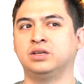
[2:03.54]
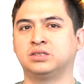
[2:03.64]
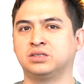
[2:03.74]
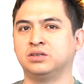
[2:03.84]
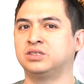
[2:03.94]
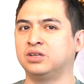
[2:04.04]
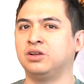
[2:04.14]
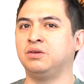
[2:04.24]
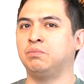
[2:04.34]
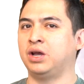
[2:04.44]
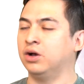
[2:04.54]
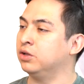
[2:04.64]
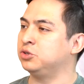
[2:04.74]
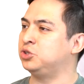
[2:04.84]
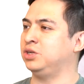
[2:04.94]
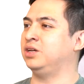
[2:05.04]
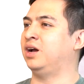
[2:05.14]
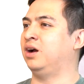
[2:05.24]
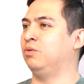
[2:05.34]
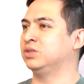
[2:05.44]
I started studying
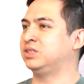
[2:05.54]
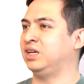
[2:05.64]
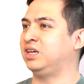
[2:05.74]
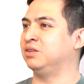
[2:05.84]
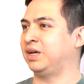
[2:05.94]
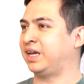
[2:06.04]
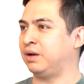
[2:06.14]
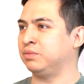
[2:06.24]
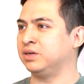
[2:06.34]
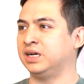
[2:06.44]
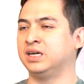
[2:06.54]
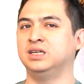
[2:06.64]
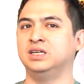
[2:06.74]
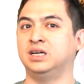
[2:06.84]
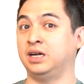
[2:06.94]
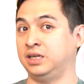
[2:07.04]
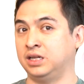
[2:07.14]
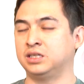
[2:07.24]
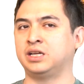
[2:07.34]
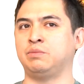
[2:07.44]
biology, I was taking my camera. And at
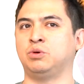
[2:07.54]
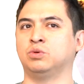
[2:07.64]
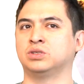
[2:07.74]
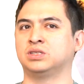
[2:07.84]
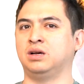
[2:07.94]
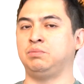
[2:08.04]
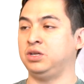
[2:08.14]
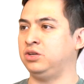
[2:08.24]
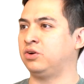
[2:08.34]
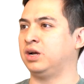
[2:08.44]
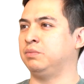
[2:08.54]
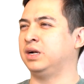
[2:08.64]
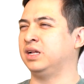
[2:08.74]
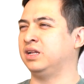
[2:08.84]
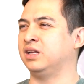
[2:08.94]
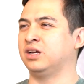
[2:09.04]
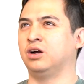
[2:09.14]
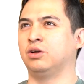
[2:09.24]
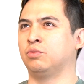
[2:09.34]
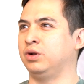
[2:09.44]
the time, it was a video camera that I
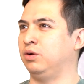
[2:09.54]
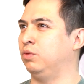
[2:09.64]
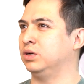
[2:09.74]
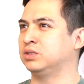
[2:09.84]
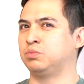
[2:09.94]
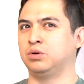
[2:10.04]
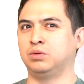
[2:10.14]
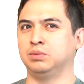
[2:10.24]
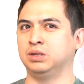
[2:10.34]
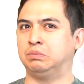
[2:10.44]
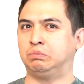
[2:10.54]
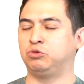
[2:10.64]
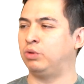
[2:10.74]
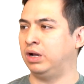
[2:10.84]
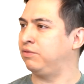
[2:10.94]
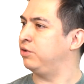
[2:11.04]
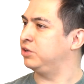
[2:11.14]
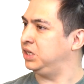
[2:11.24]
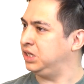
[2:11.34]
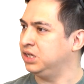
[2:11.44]
got when I was probably 12,
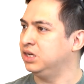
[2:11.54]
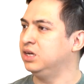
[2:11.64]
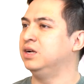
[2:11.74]
13.